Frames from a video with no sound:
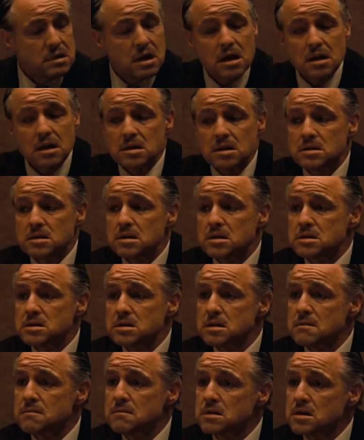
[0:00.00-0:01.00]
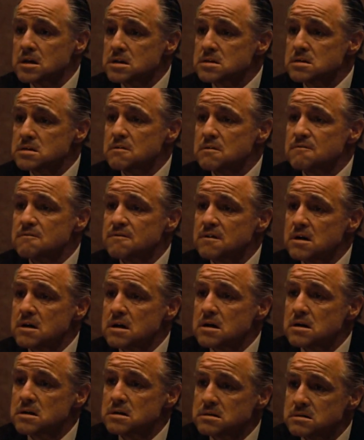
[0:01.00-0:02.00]
How did things ever get so
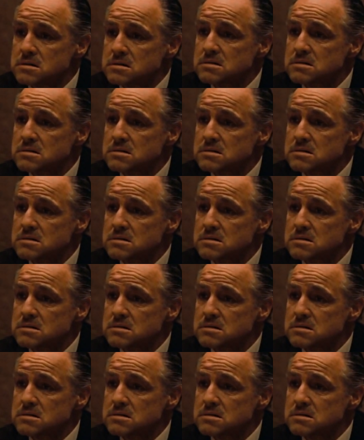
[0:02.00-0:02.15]
far?